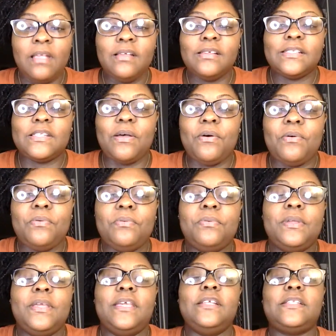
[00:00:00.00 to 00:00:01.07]
So
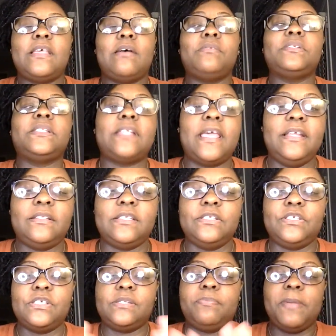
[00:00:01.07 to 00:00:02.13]
he tells Saint to
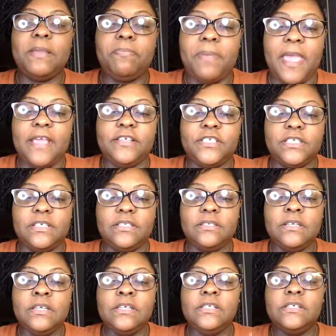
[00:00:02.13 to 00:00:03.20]
just be patient,
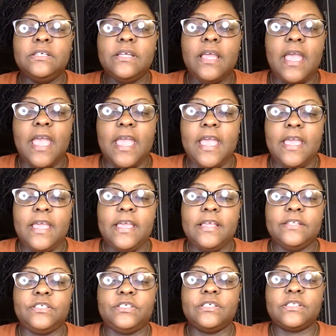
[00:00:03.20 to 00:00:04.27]

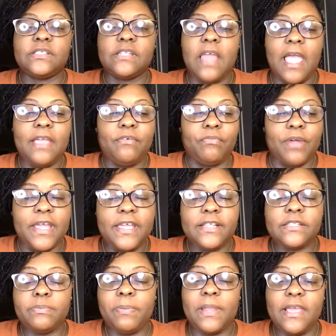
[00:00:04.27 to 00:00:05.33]
and just like
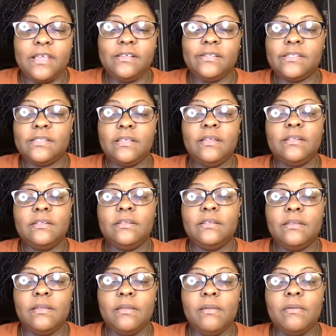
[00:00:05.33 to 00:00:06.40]
Red's place,
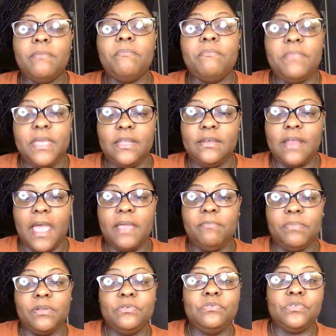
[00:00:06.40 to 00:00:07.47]
Midnight
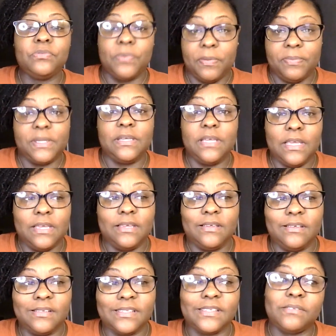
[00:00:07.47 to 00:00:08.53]
Blues will be
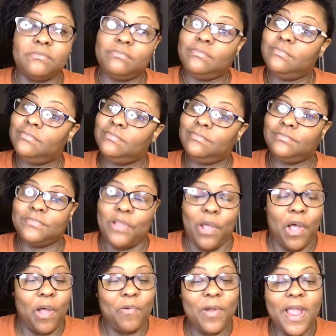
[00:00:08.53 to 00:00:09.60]
his.
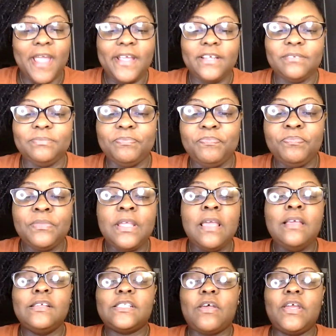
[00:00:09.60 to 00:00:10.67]
All right.
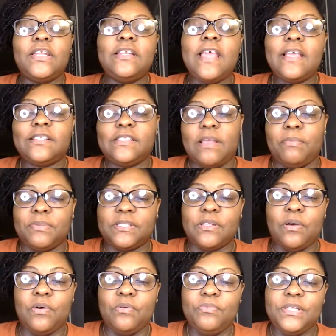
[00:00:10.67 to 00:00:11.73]
So in the next
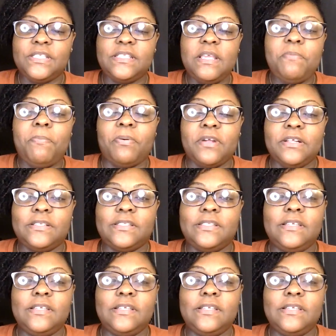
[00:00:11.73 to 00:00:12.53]
episode, we see Quince.